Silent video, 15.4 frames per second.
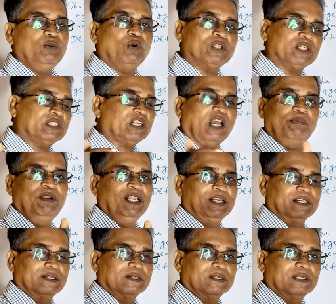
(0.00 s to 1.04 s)
he was
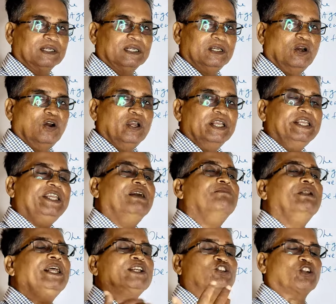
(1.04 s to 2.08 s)
traveling
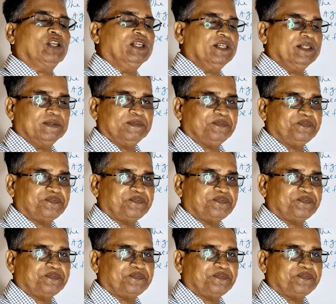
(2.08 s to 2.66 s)
aimlessly.